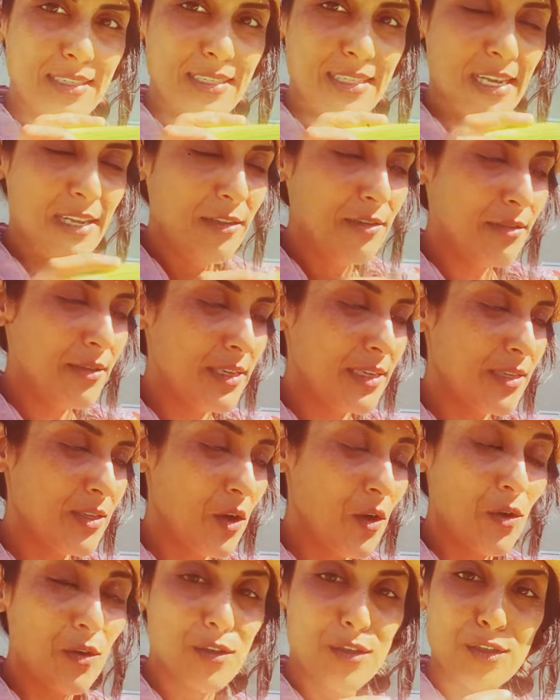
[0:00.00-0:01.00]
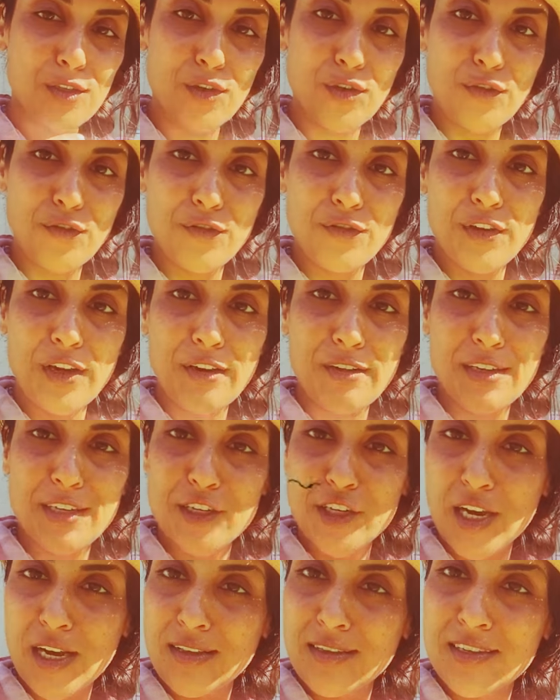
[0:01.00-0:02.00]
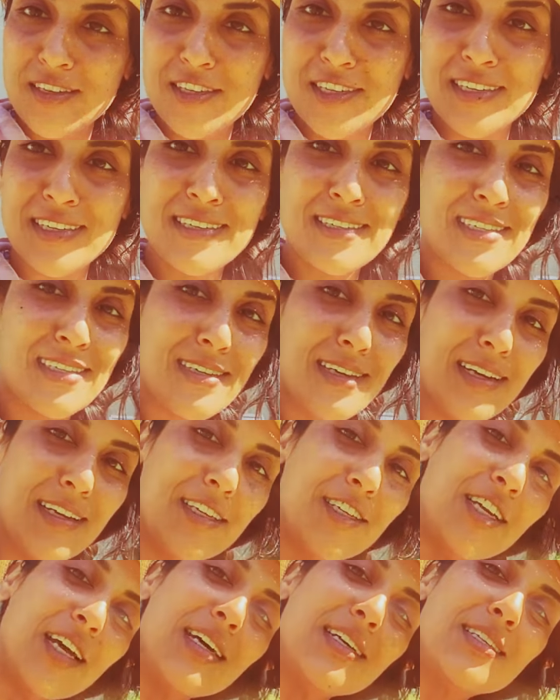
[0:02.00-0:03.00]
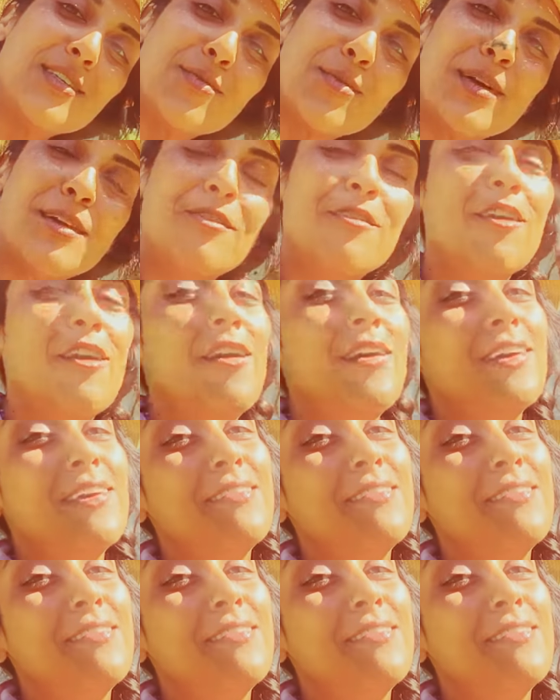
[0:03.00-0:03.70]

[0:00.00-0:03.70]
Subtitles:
celery is also very challenging to digest when raw,